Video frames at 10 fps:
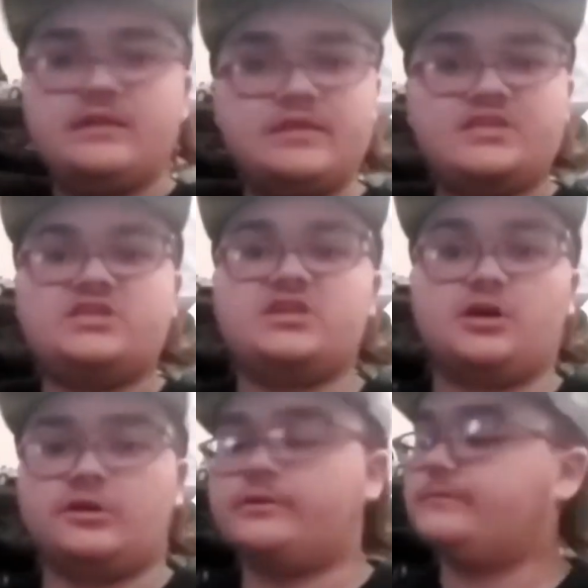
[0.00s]
in this
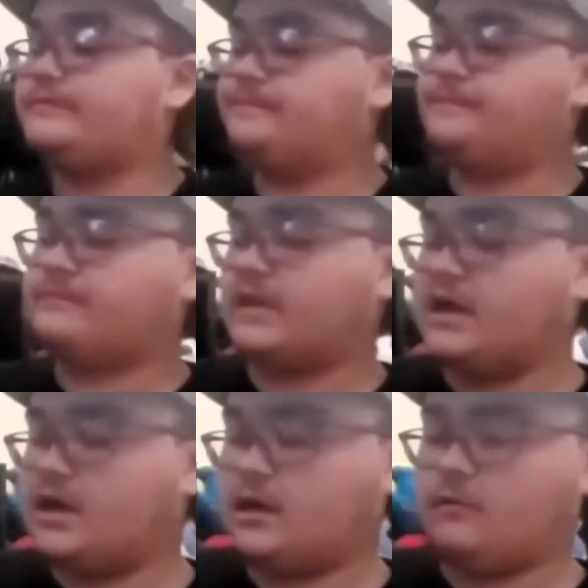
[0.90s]
sucker,
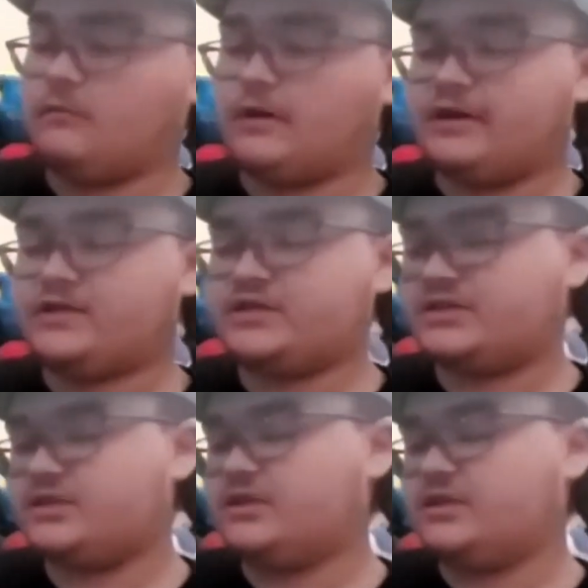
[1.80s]
which
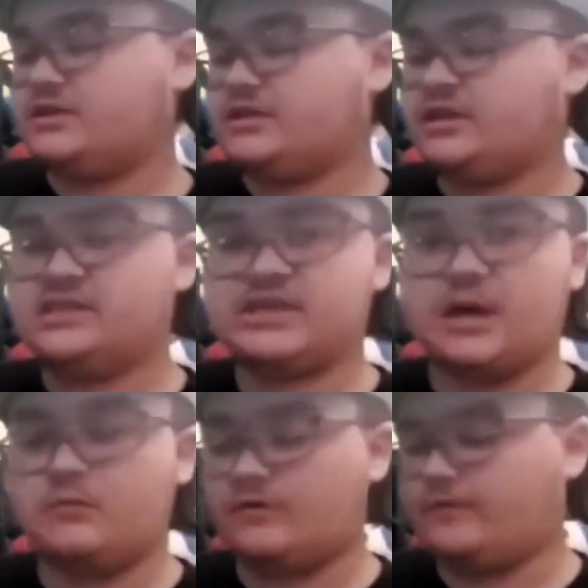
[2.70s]
does
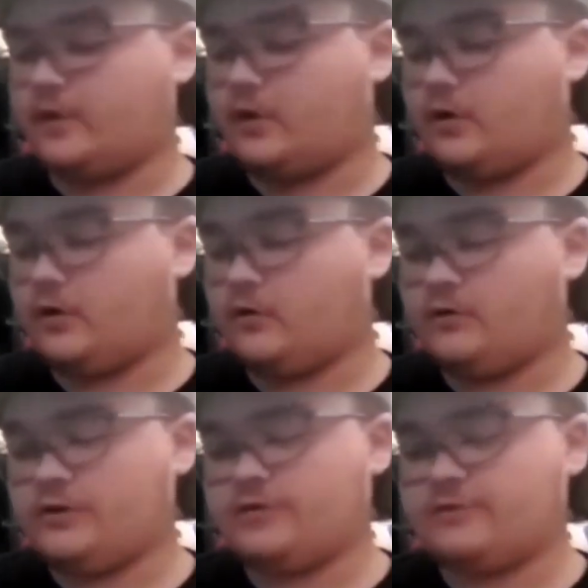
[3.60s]
come with all
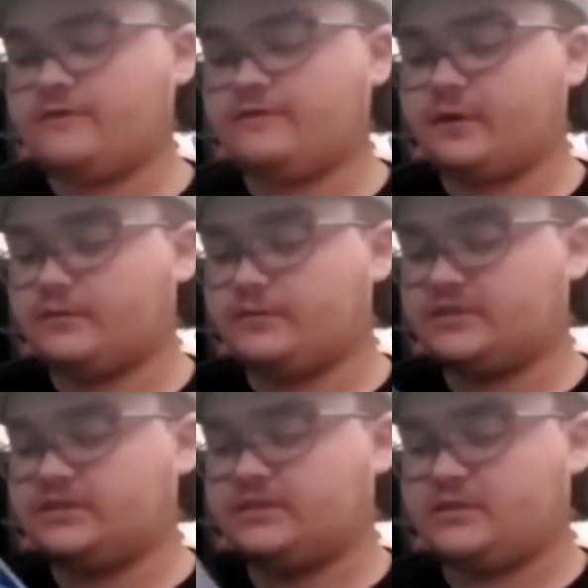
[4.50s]
3
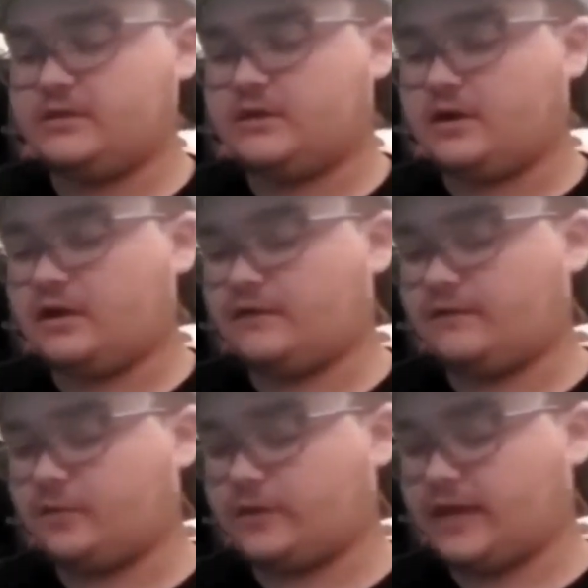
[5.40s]
films on
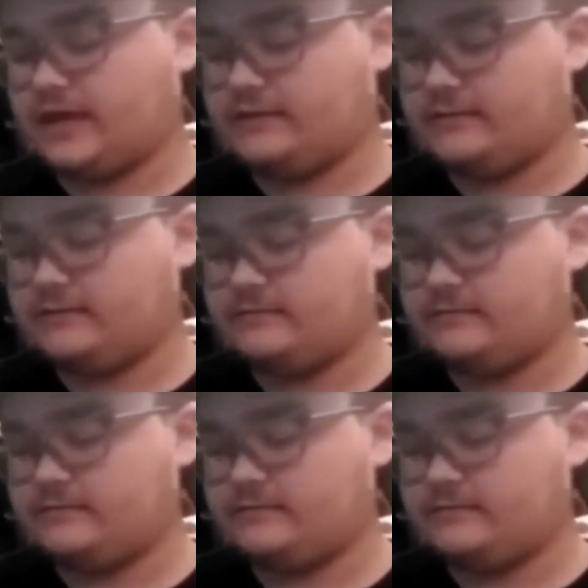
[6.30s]
4K.